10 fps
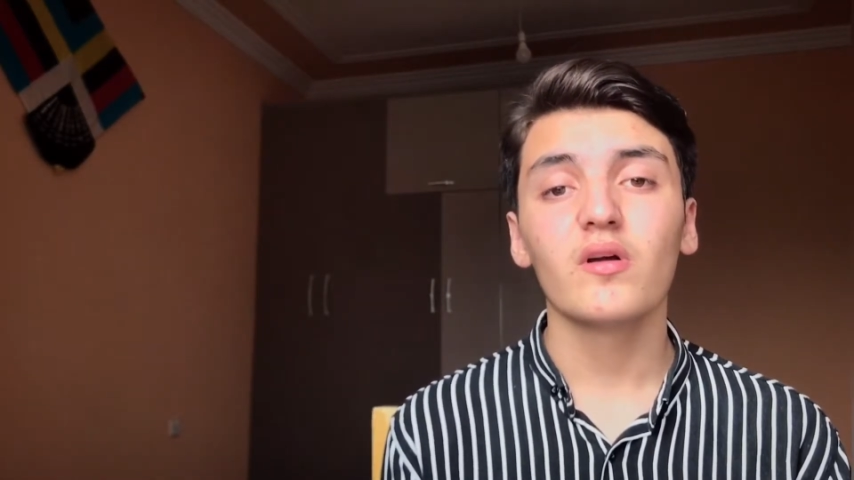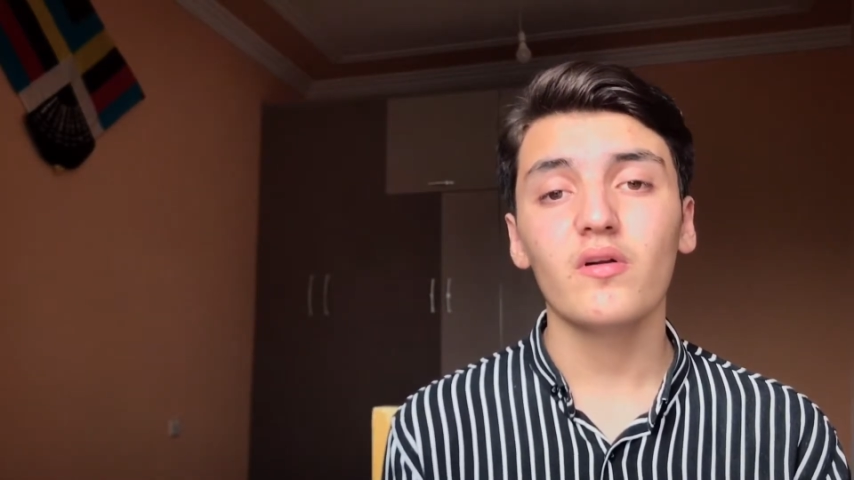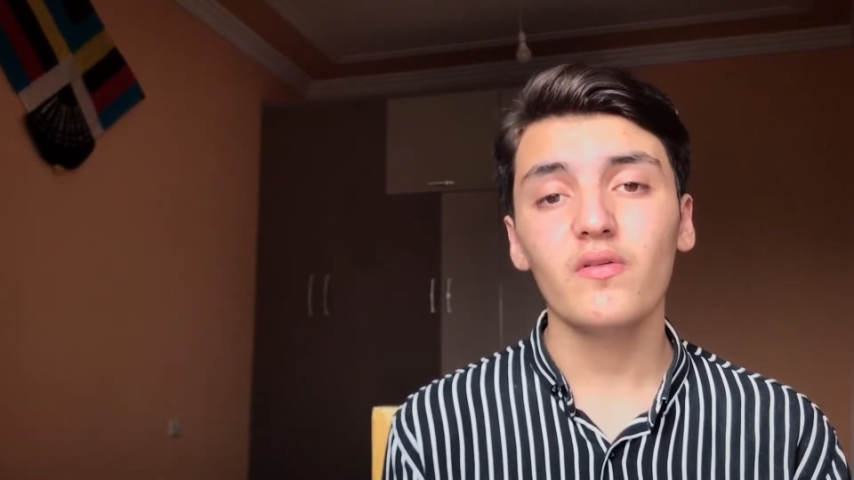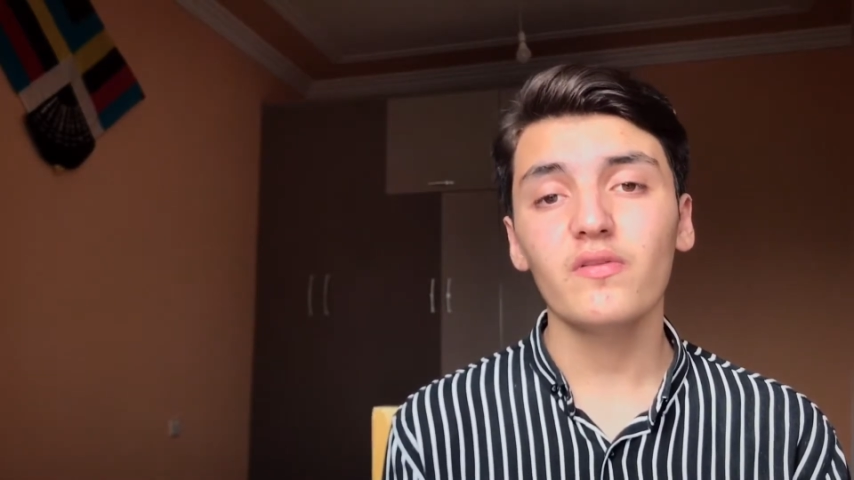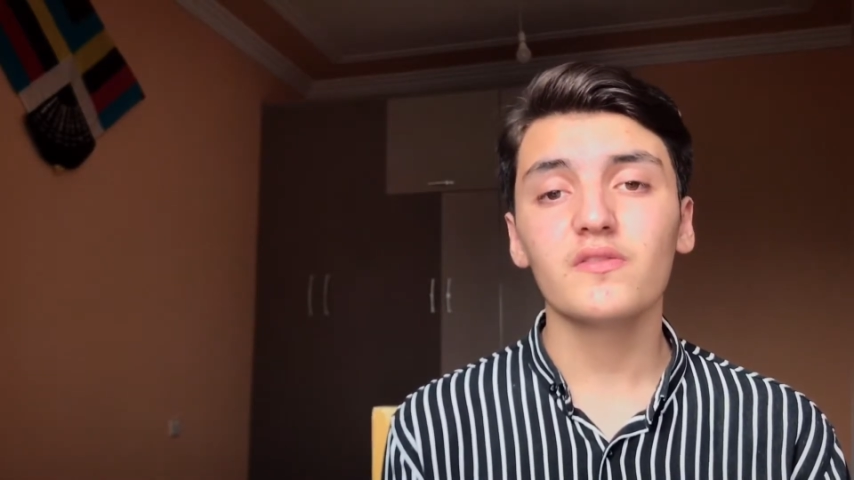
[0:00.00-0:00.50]

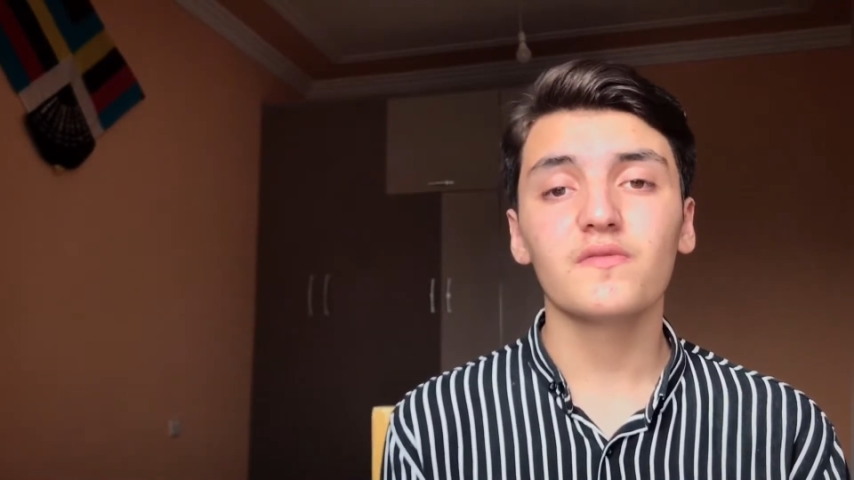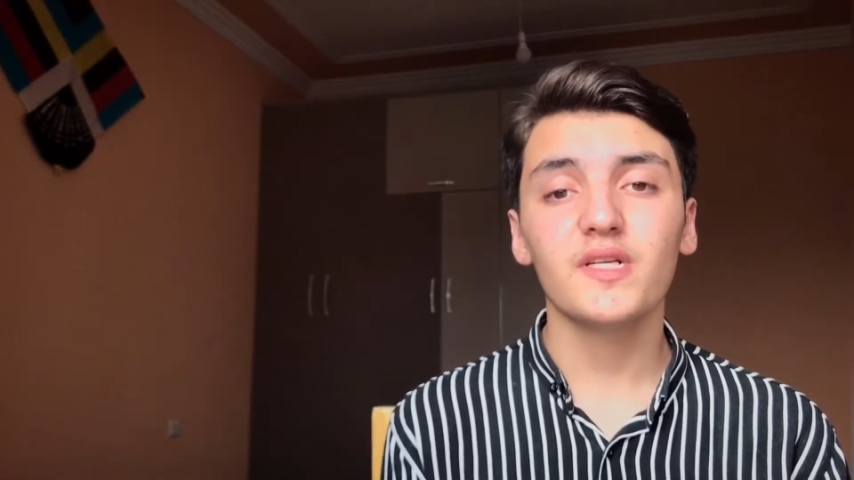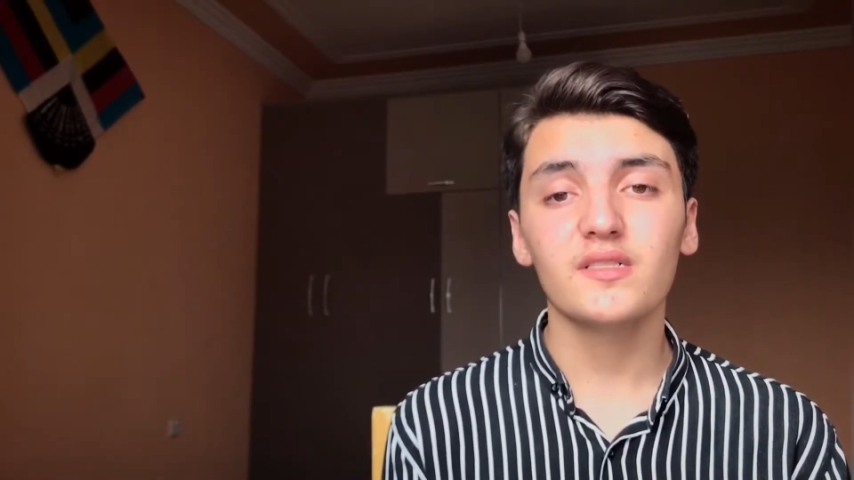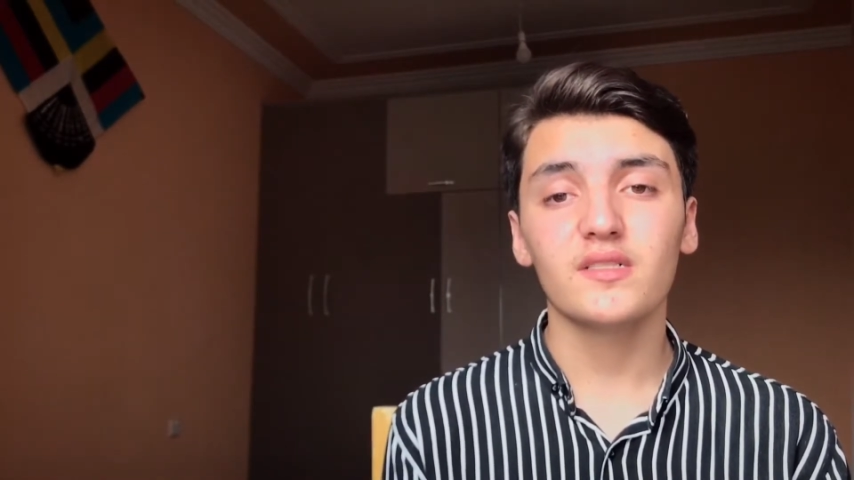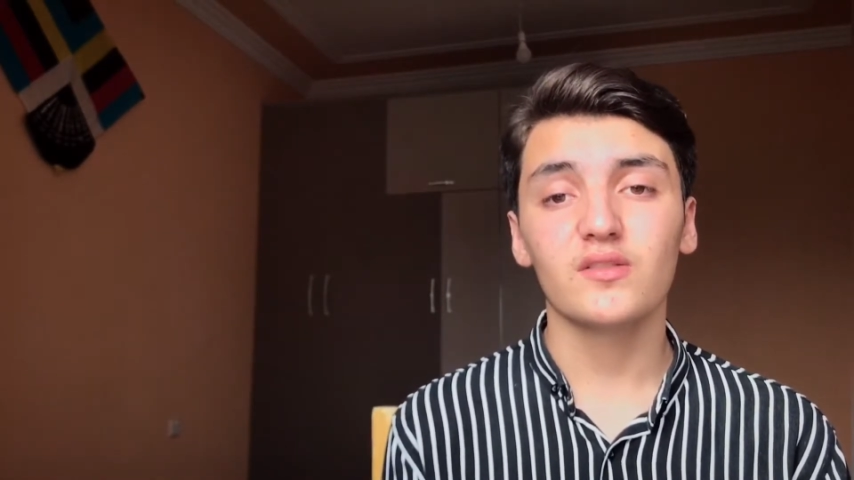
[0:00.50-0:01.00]
Earth is
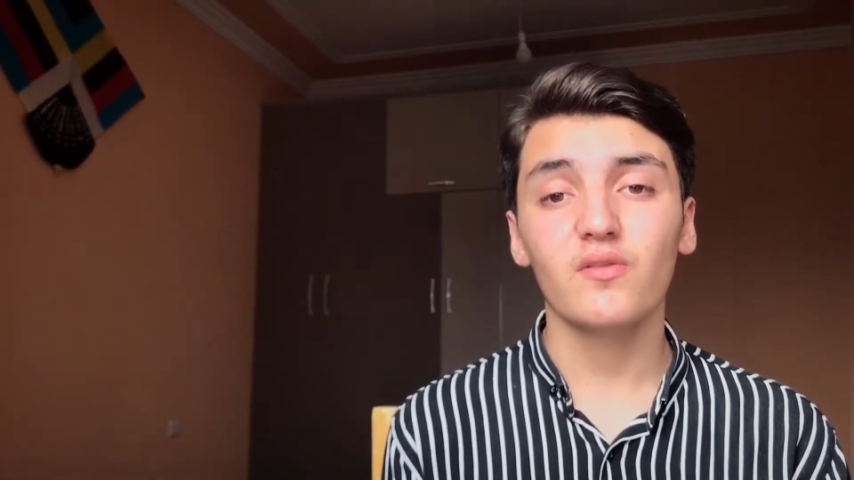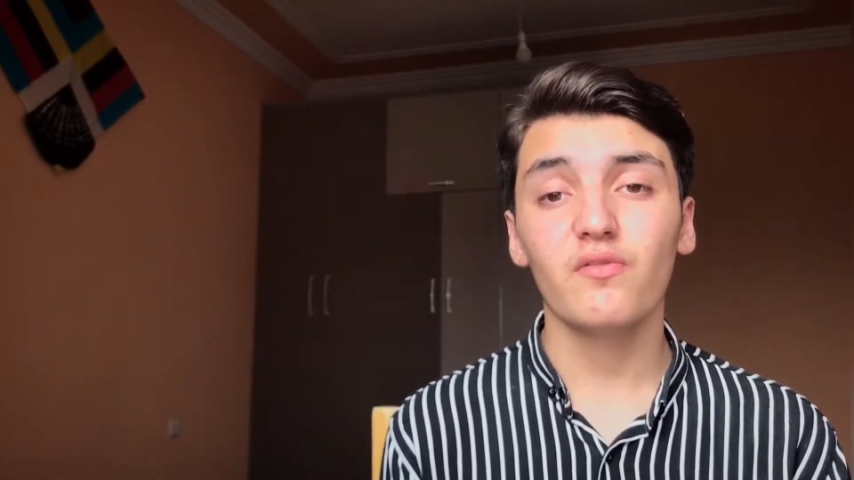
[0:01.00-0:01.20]
facing no